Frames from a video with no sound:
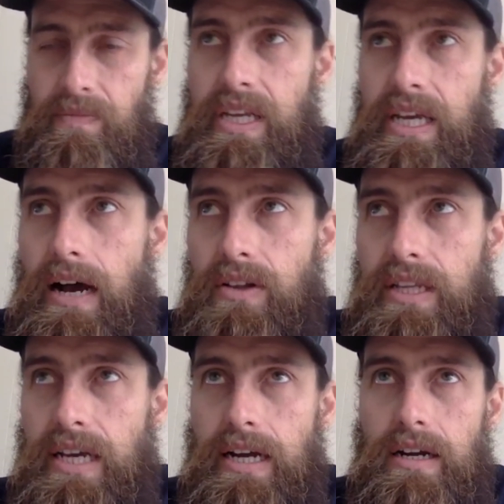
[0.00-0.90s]
Get out
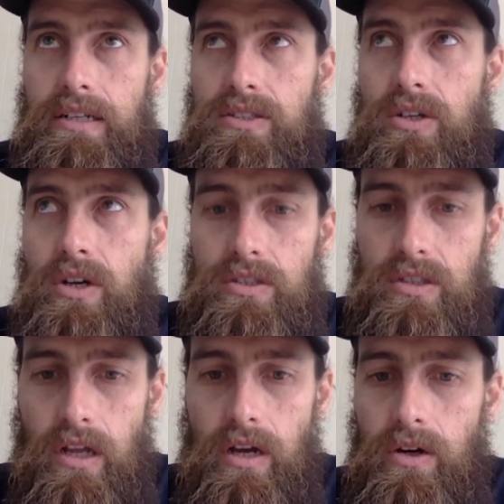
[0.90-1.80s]
there and start
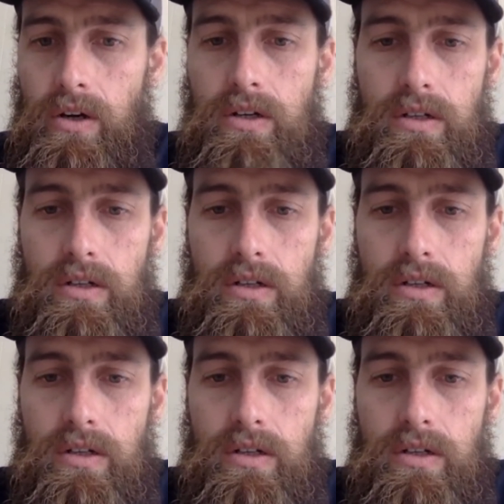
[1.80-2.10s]
slow.